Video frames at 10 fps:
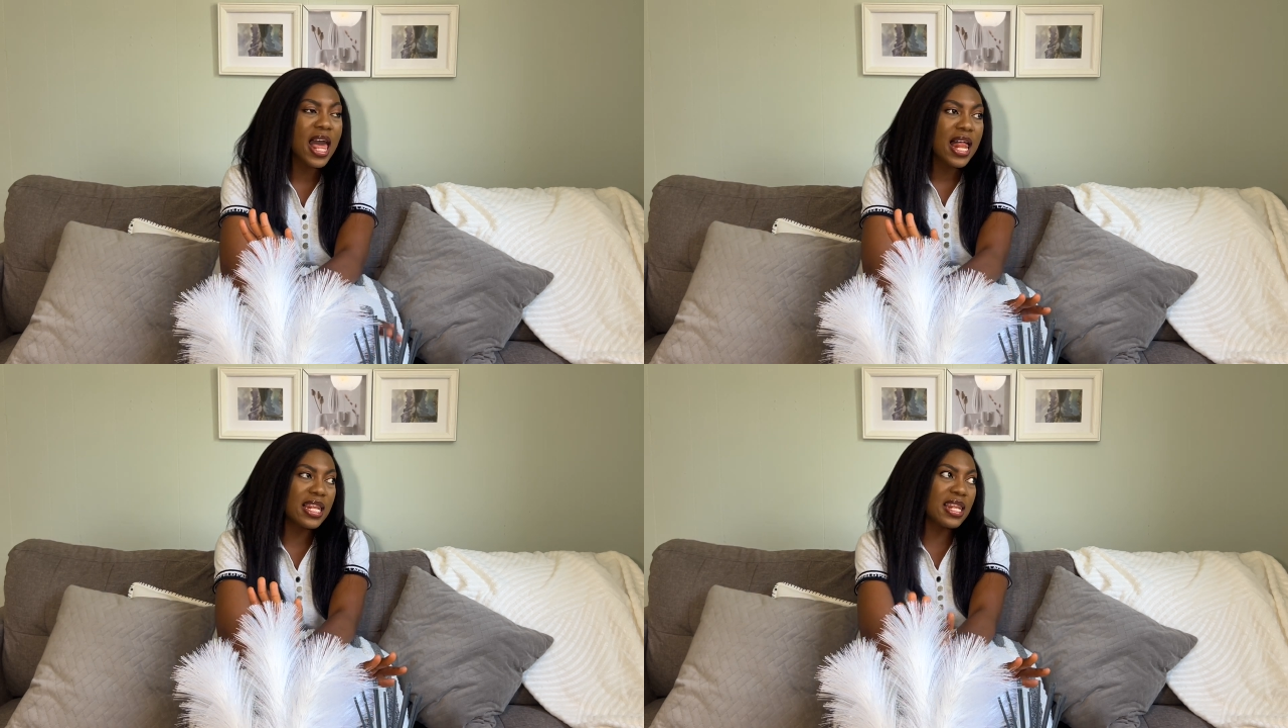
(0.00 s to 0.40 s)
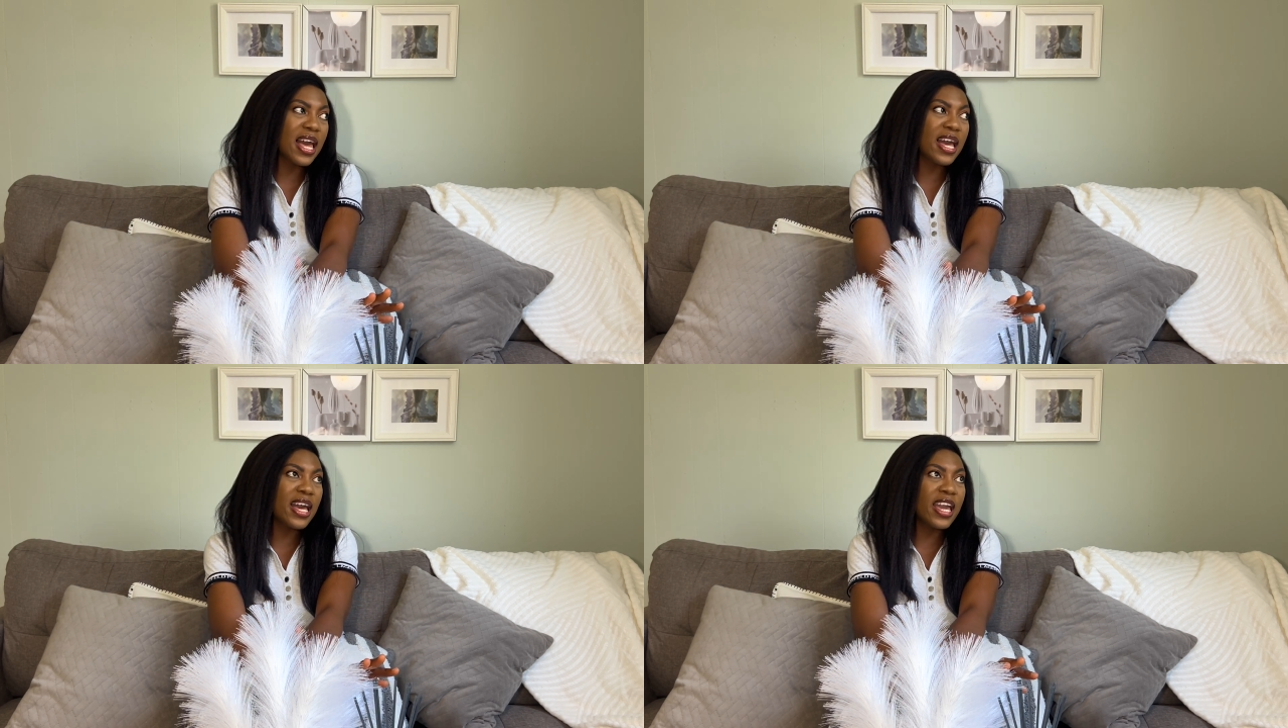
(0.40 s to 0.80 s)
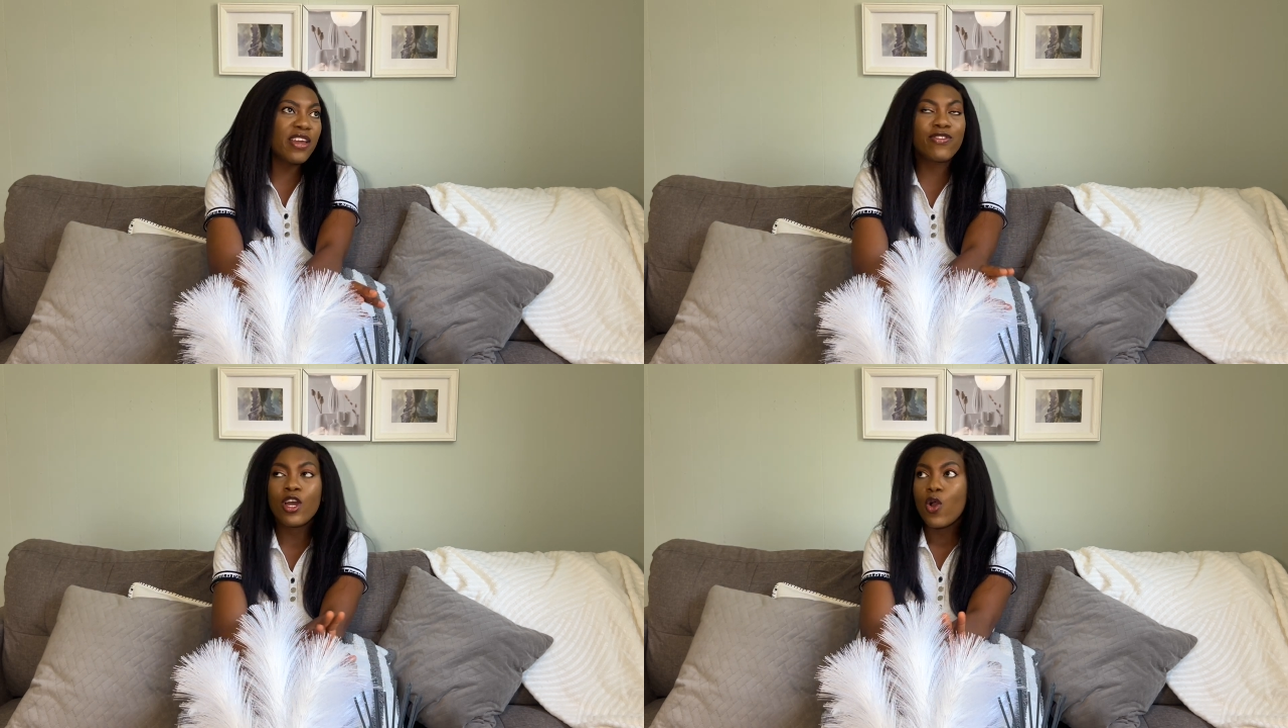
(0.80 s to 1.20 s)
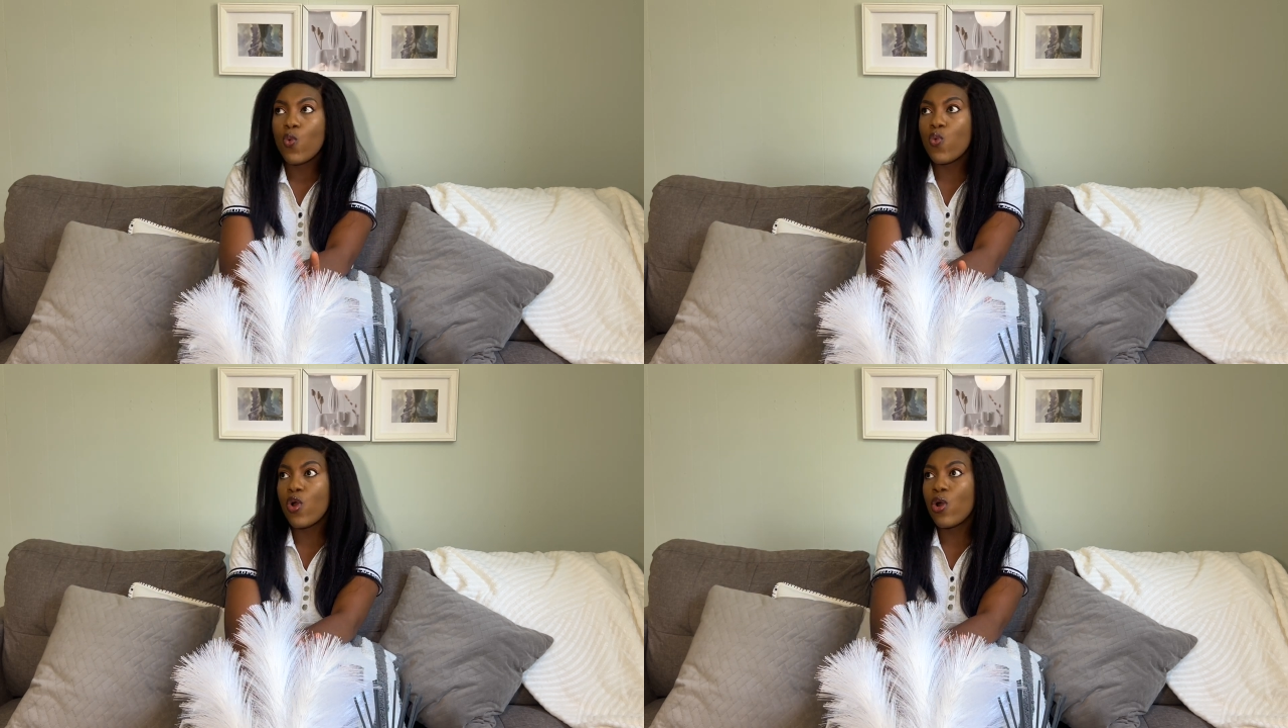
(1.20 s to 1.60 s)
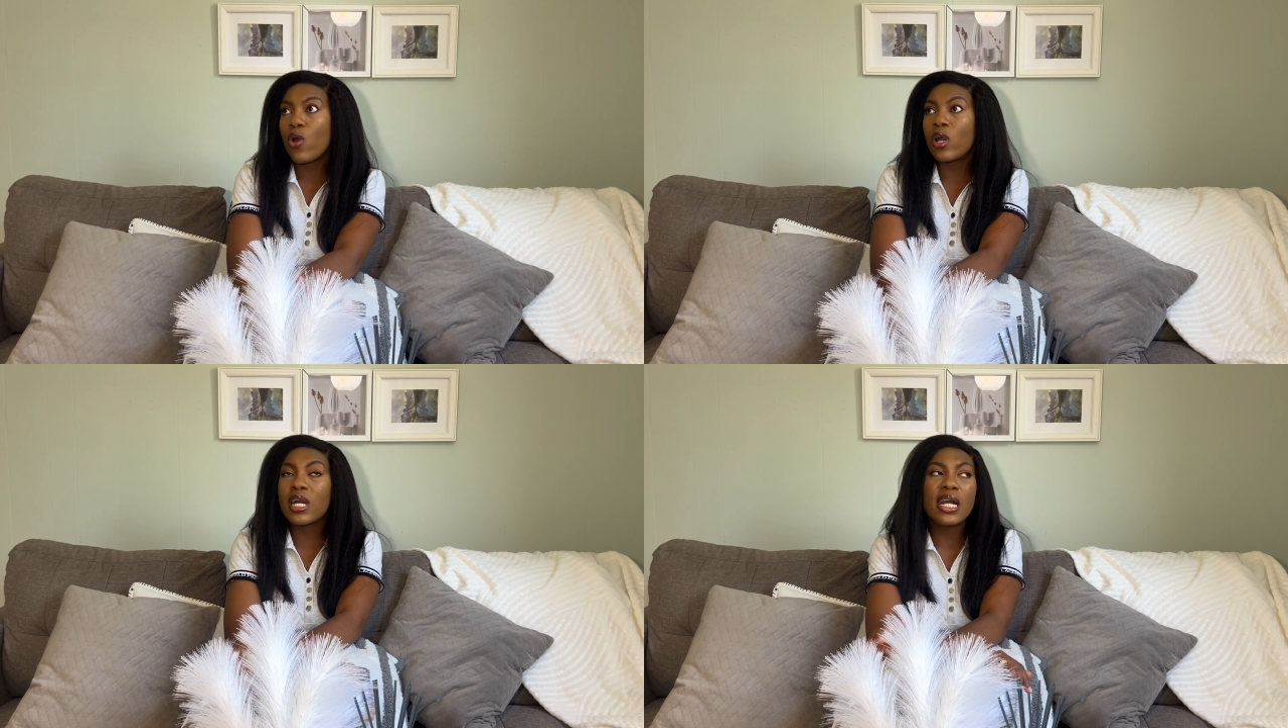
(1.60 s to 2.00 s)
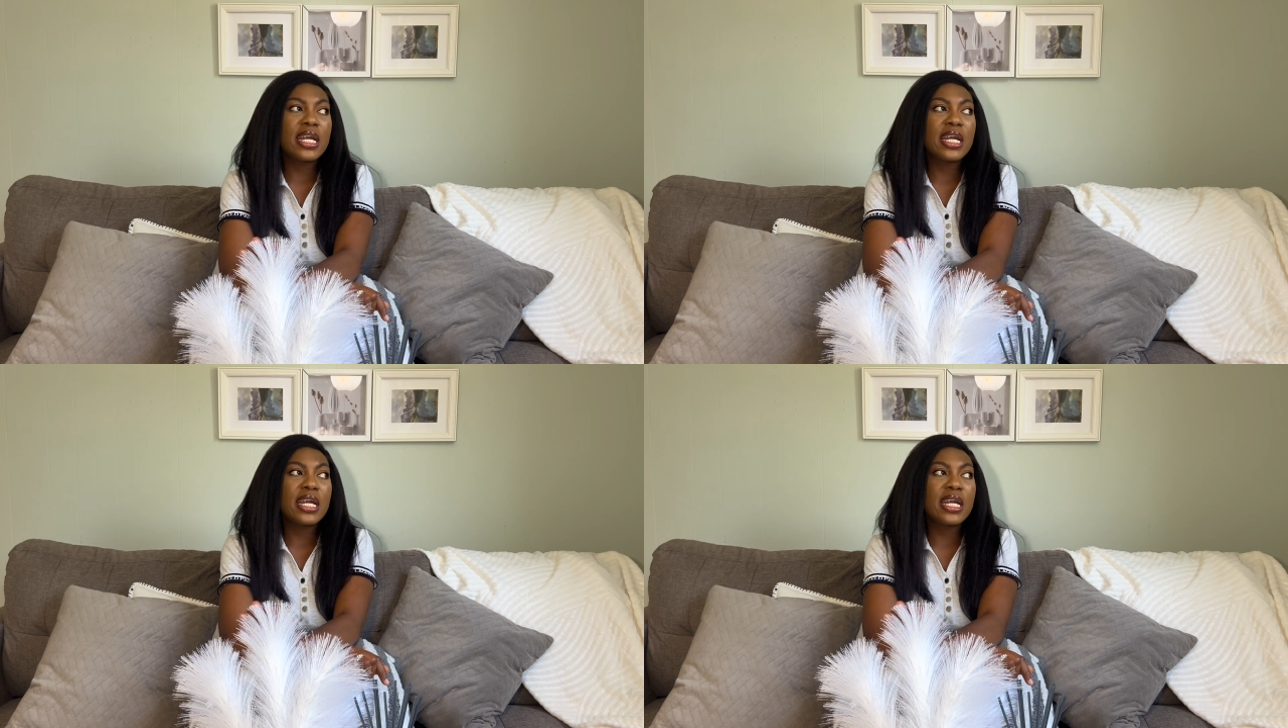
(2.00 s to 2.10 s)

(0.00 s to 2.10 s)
life, work,